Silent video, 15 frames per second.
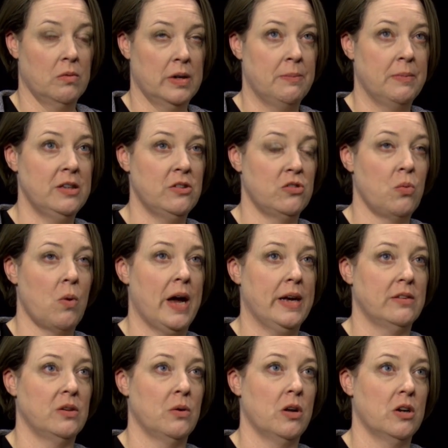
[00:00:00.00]
it meets
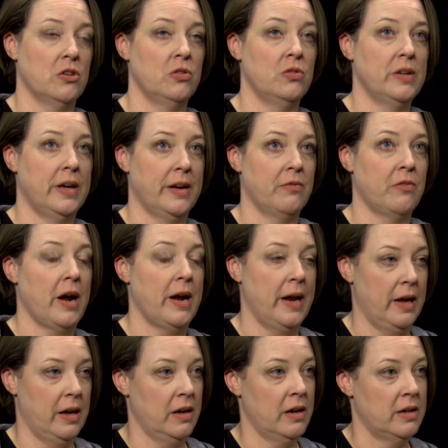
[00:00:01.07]
twice, so on a Tuesday and a
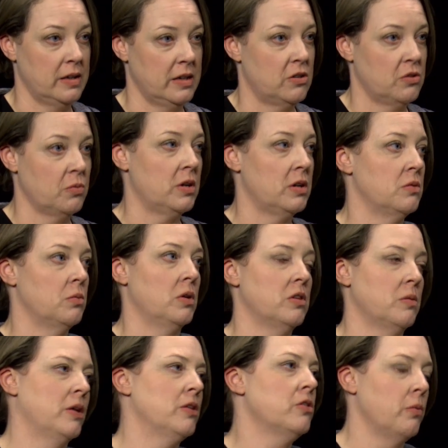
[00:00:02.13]
Friday, and each one is
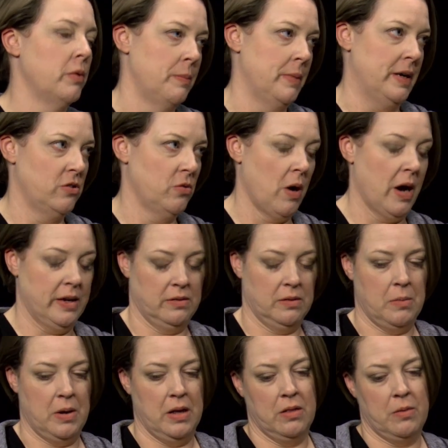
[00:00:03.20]
once a month. So we meet twice
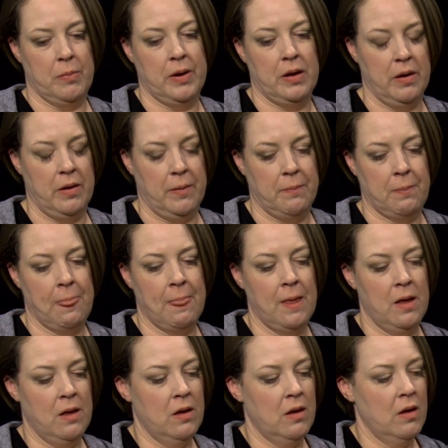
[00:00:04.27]
a month. But
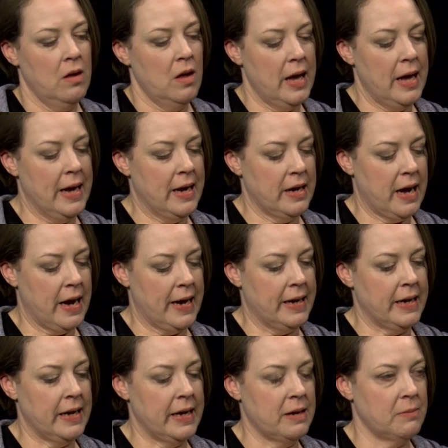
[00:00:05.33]
and I
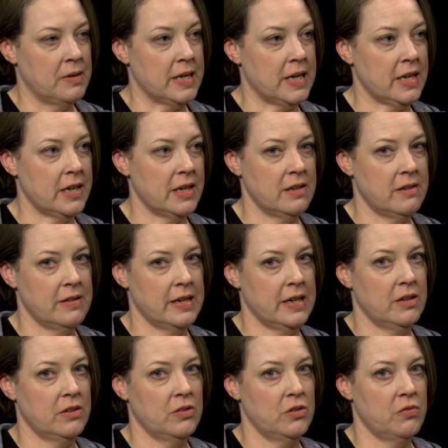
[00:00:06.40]
am needing
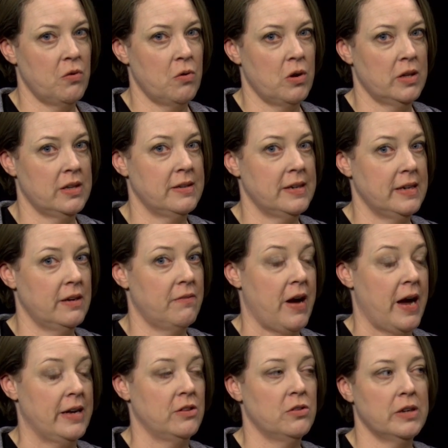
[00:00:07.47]
teens for the Teen
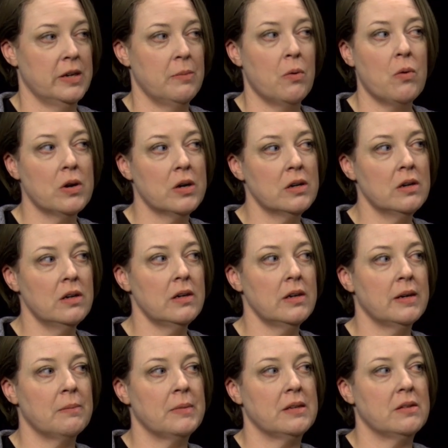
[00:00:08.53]
Advisory Board.
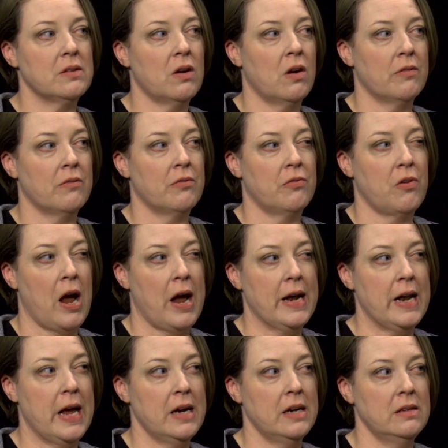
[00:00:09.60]
It meets on
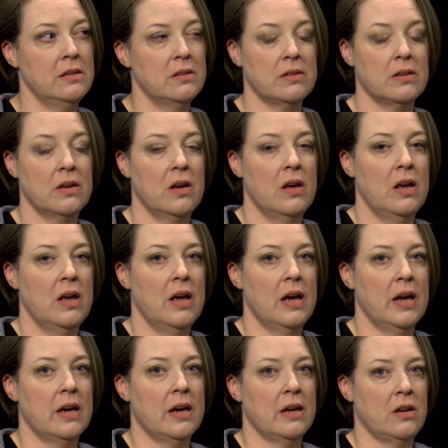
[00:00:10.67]
Fridays,
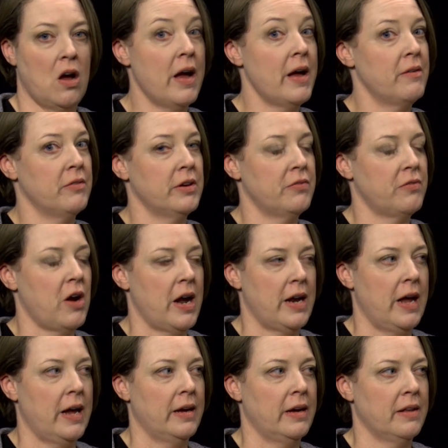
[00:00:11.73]
and not every
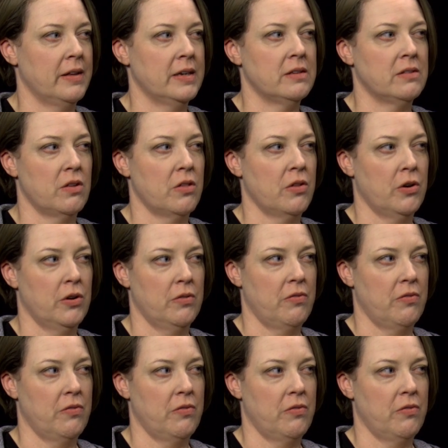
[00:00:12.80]
Friday. I think it's the third